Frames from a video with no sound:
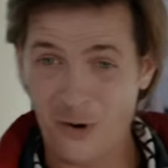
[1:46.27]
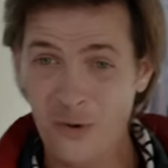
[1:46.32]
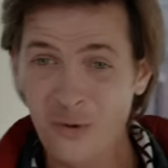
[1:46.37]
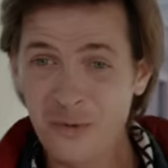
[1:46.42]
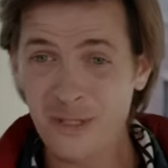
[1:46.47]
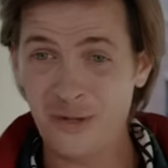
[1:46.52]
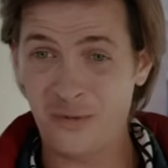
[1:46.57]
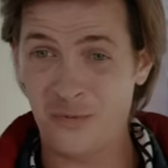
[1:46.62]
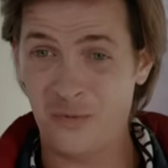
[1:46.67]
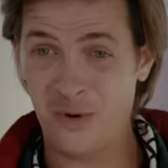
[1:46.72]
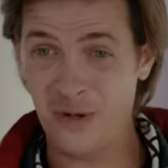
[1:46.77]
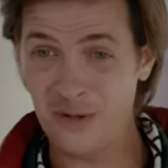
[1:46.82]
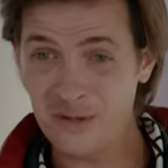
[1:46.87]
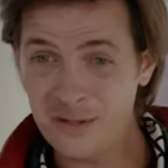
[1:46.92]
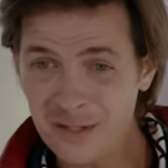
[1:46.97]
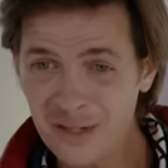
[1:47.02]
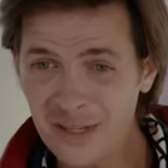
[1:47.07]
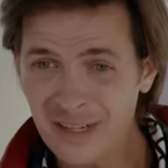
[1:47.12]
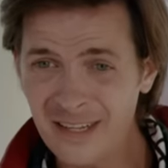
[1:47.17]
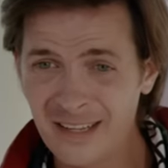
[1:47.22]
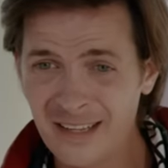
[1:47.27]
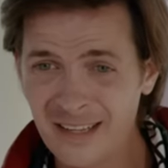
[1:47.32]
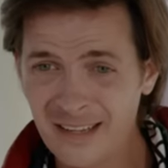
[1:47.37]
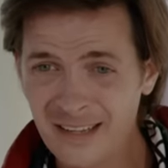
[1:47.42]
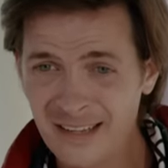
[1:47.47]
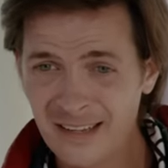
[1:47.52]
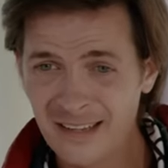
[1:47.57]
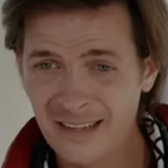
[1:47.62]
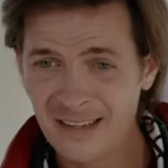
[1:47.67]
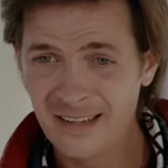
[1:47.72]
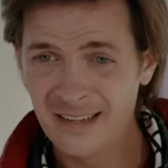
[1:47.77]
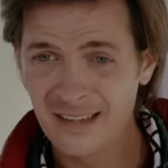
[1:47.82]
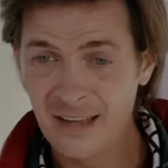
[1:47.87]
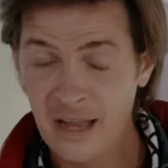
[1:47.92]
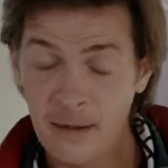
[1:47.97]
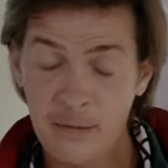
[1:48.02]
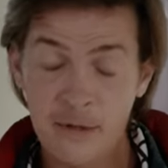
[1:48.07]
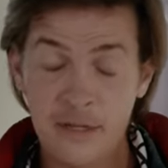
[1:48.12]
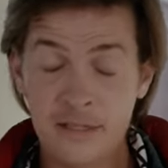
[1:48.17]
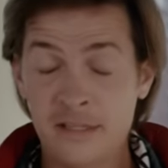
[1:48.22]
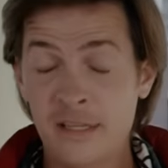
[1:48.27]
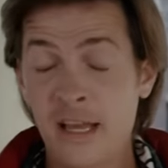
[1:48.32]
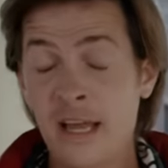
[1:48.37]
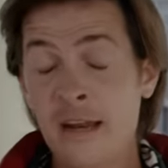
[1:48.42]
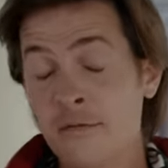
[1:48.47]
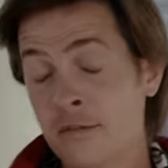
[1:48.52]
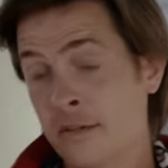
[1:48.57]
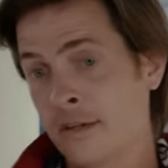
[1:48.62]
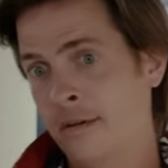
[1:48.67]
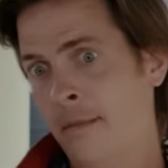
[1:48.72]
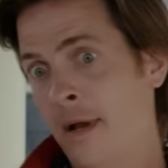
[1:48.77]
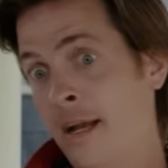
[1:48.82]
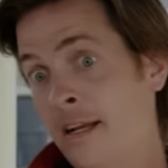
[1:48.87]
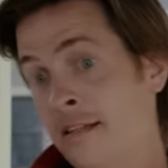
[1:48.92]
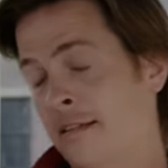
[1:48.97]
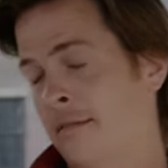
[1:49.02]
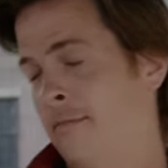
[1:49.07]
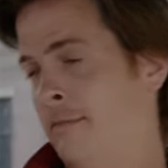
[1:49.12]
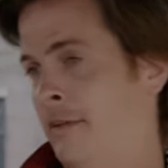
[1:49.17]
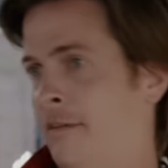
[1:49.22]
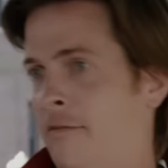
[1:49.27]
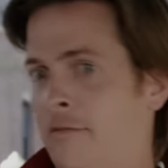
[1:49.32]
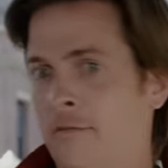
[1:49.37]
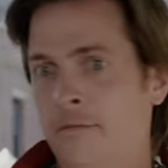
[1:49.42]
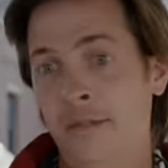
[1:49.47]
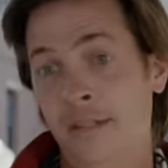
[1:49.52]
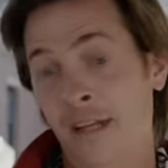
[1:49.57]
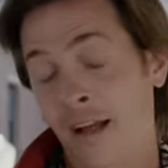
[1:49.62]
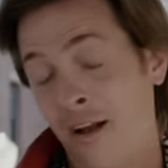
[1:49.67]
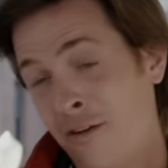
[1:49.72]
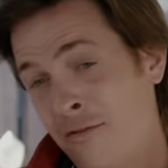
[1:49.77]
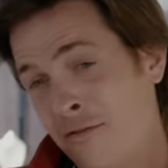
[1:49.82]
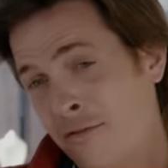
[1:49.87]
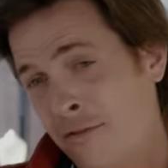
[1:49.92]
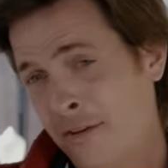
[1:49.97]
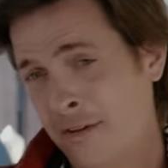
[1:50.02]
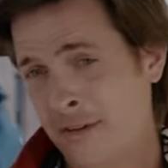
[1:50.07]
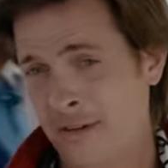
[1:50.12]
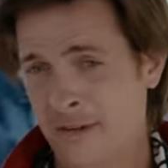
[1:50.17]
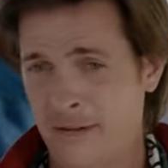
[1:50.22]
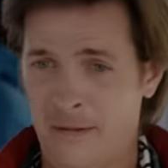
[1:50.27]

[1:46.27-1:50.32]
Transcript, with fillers: Goldie Wilson. I mean, he said he was gonna make something of himself.